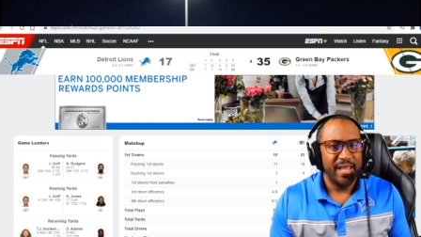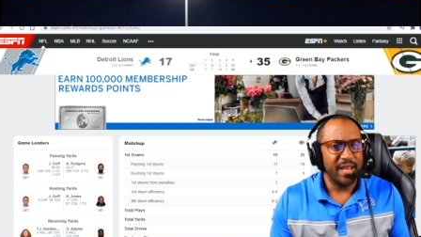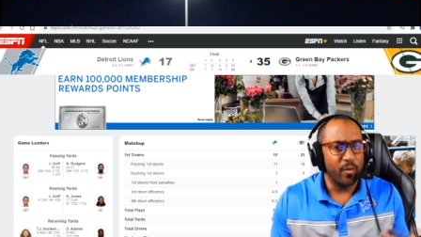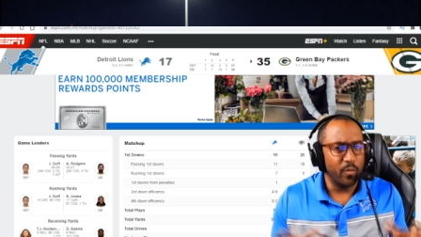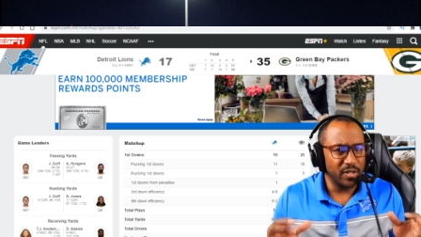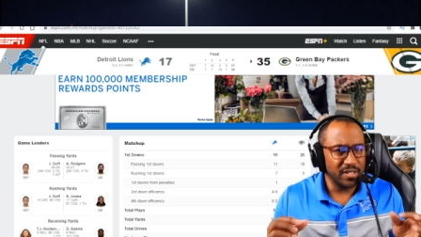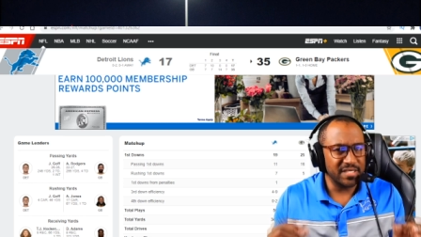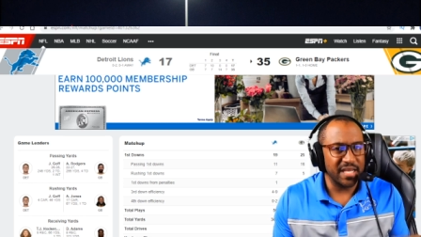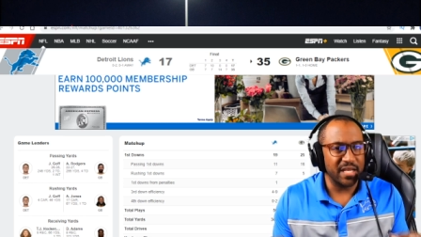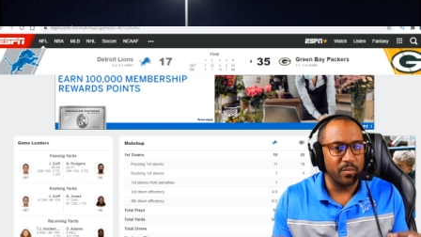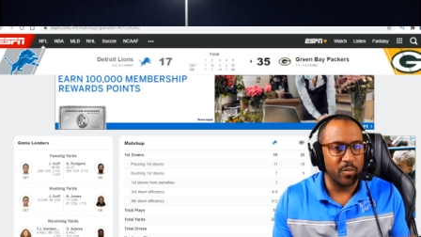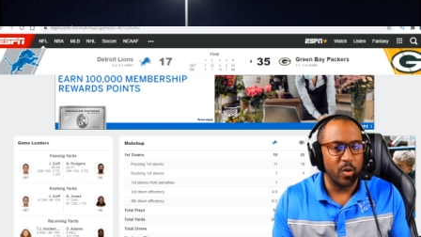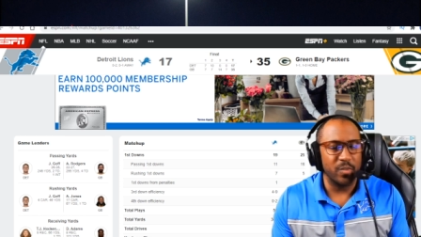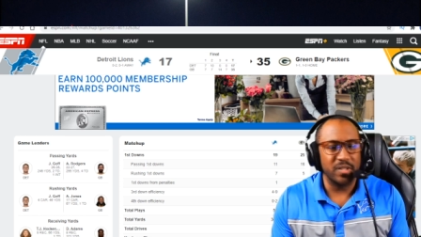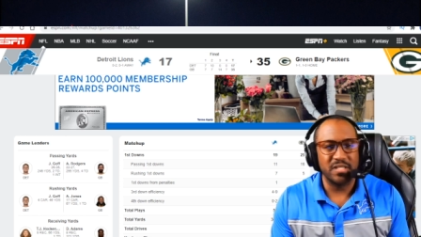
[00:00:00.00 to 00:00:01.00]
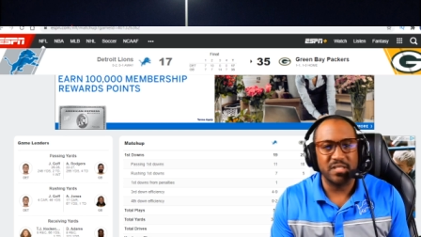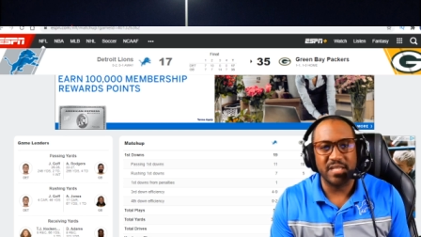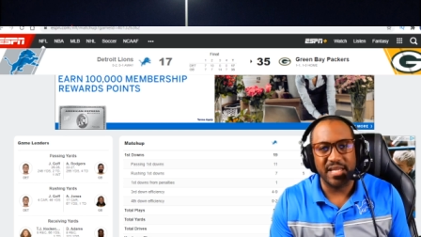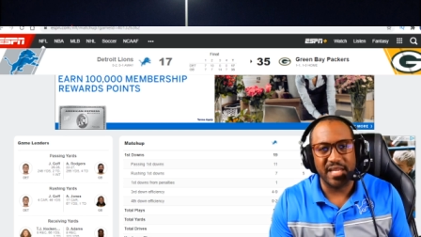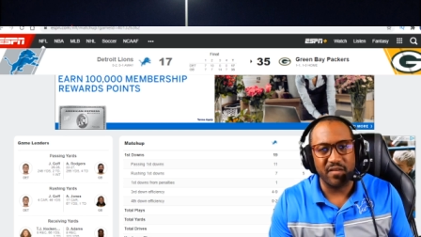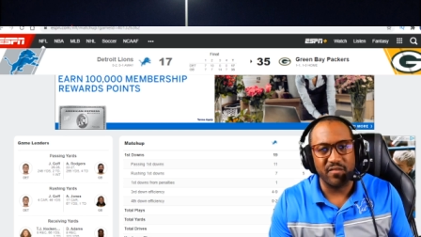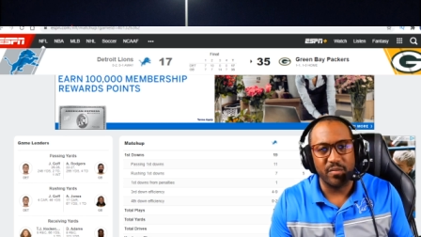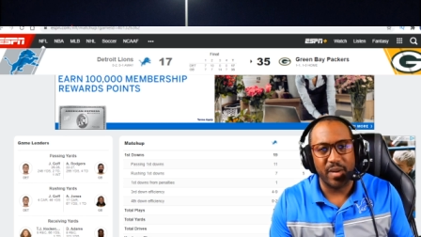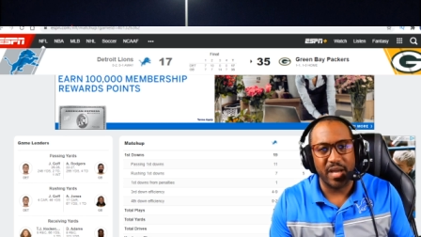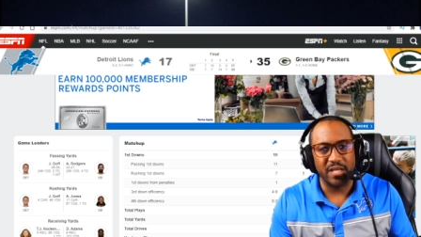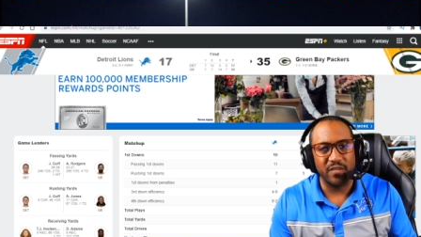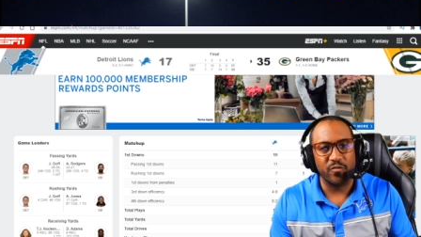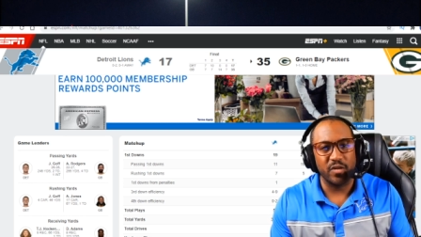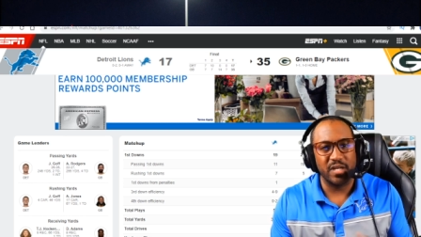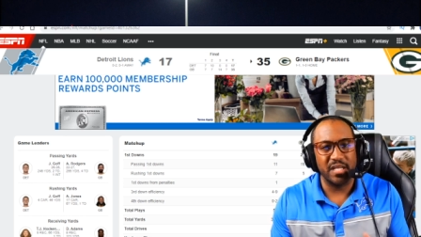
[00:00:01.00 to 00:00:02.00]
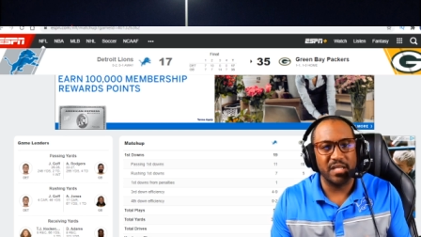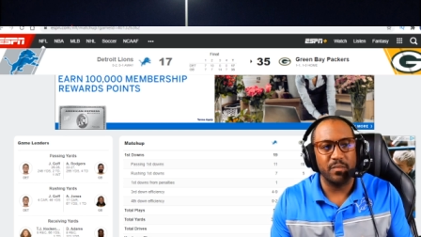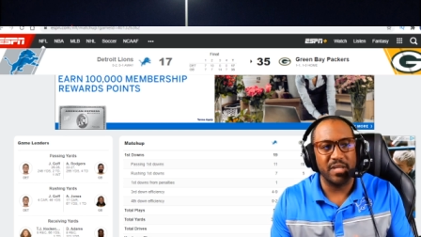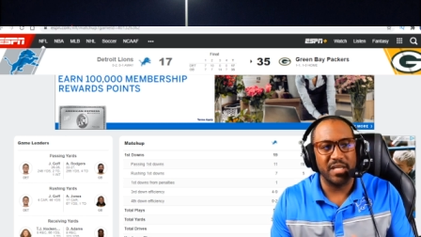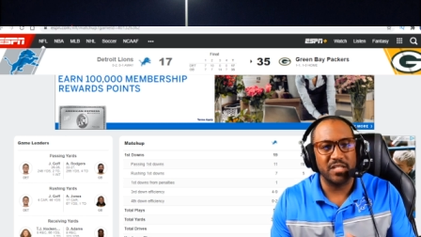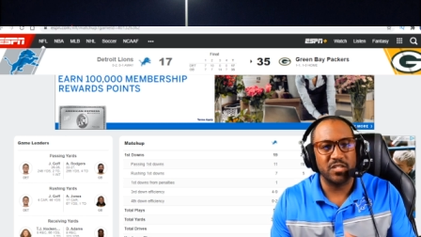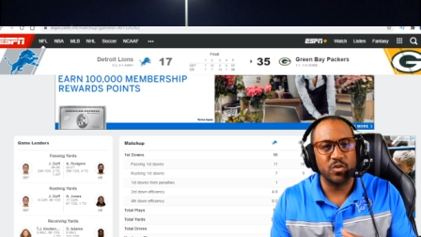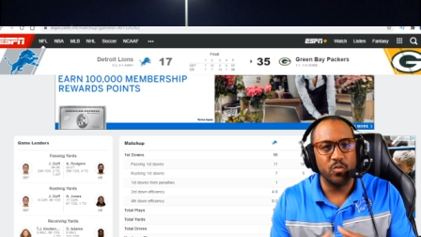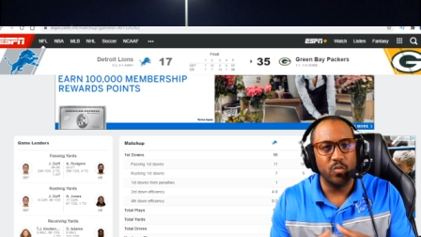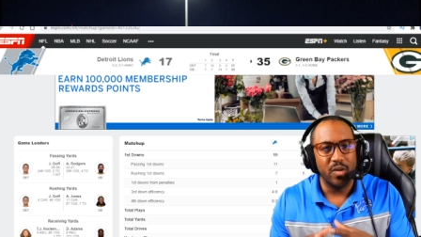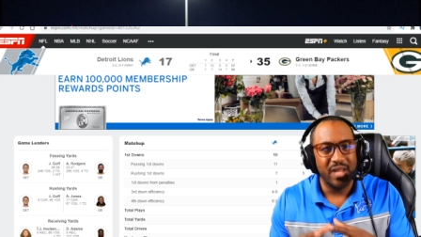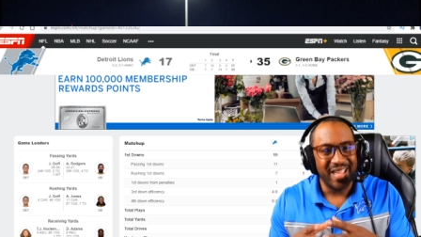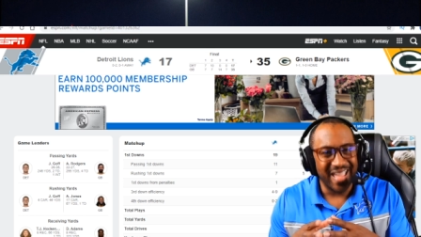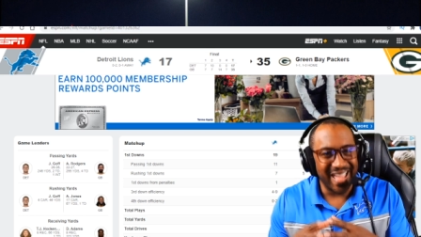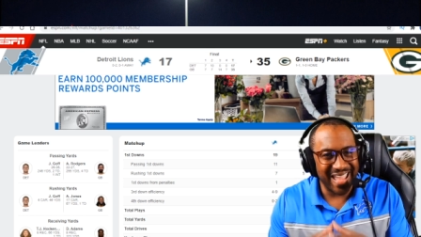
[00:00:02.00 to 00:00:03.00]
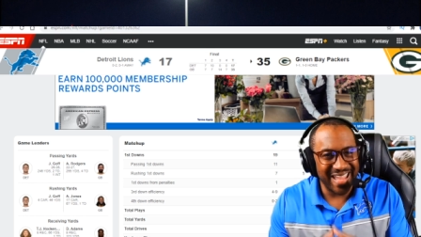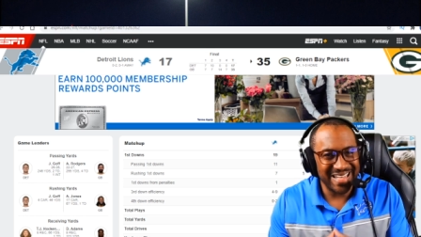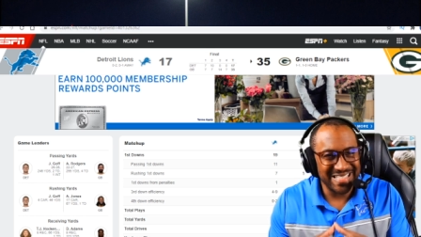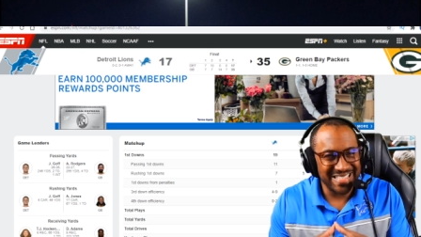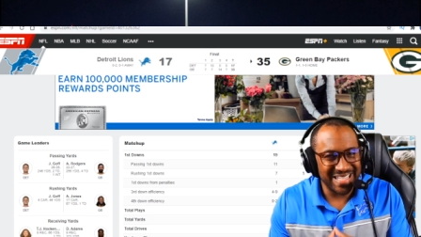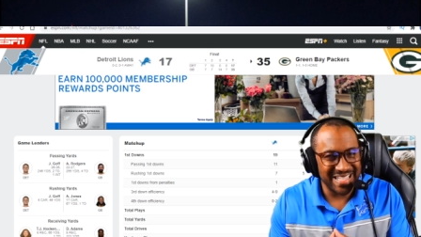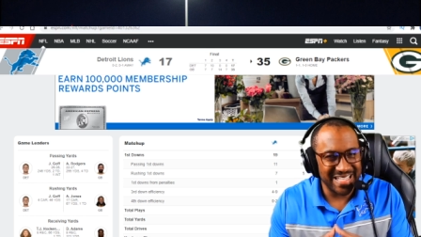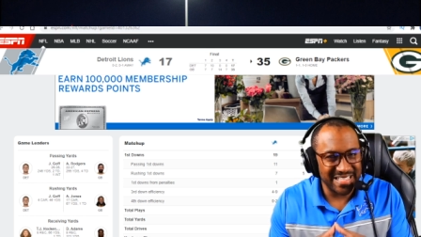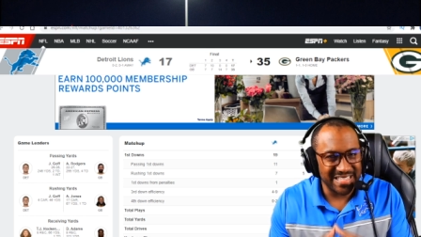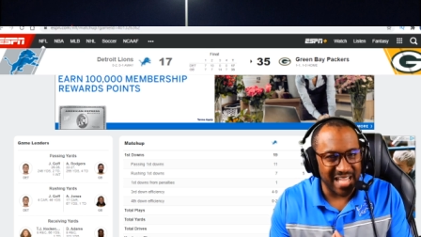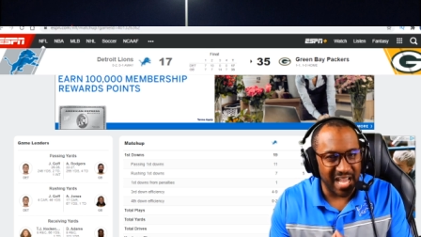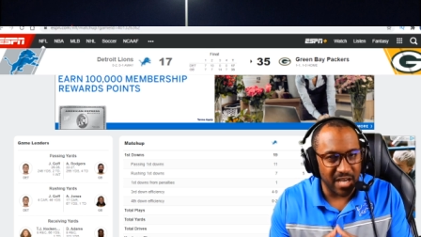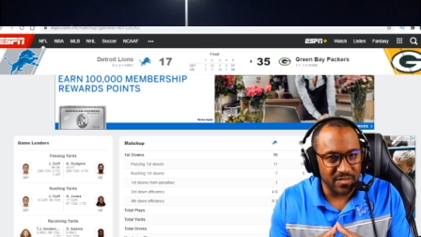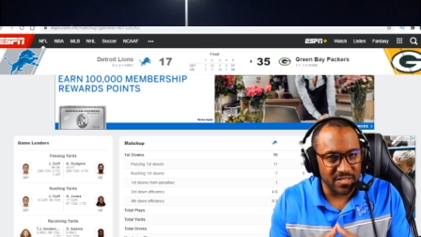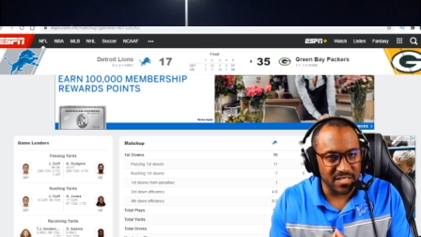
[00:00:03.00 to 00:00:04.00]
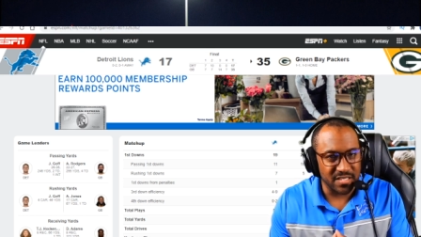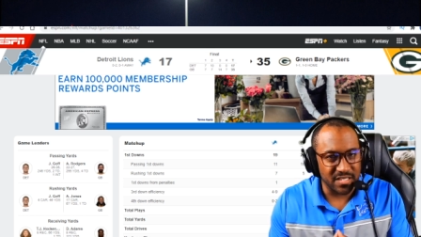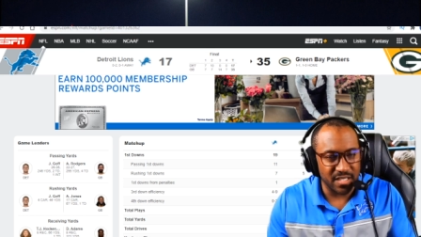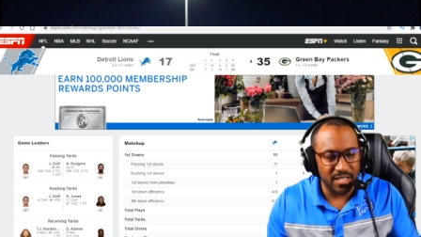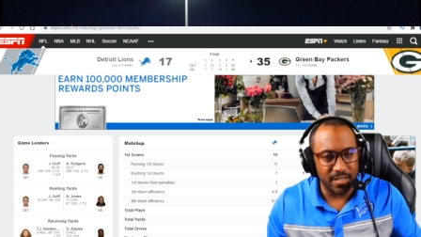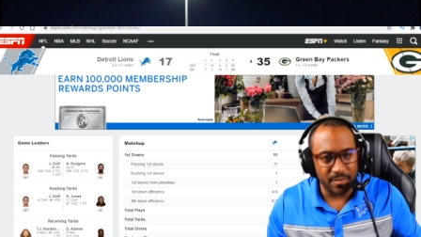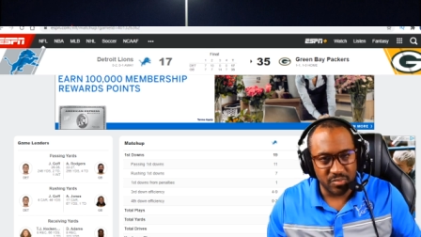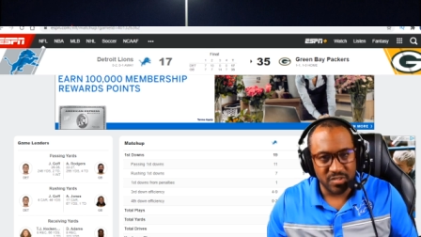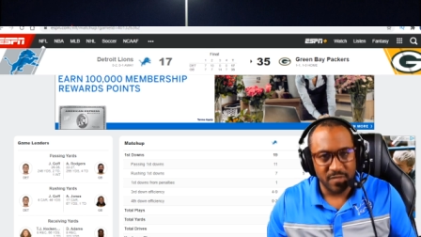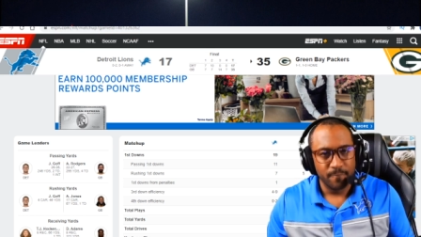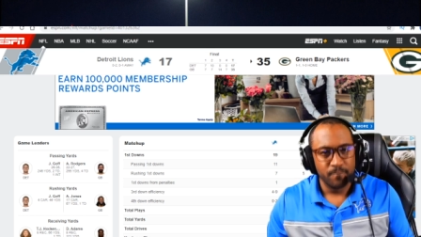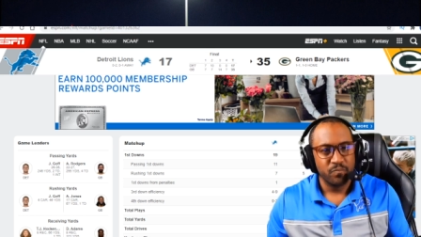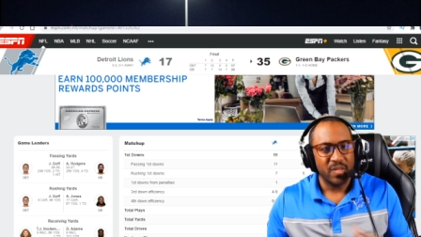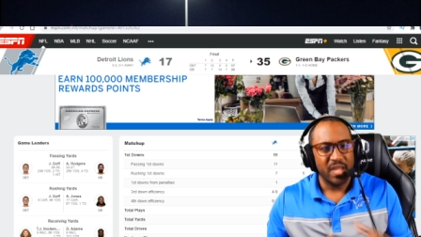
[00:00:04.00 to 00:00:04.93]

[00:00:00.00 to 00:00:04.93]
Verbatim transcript: And I want to take a moment to thank everybody for getting me to 18,000 subs.